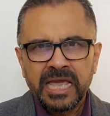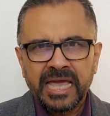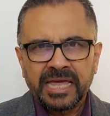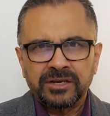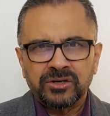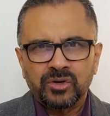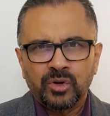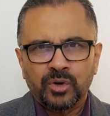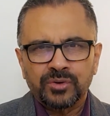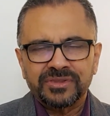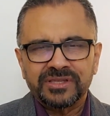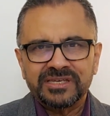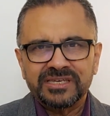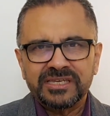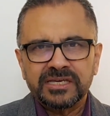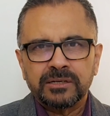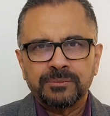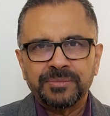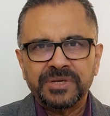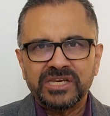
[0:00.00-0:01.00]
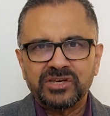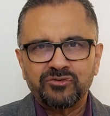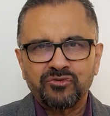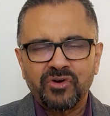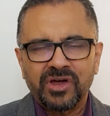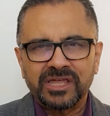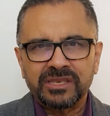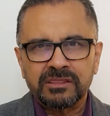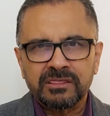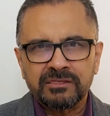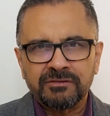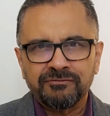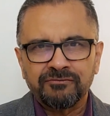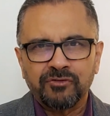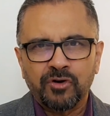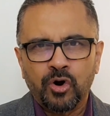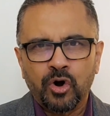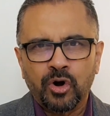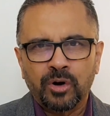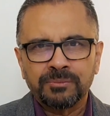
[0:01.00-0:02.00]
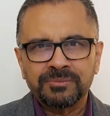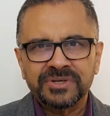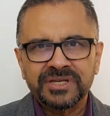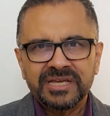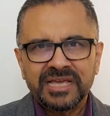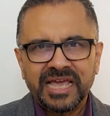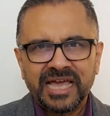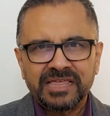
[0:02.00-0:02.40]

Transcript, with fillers: and North India be transformed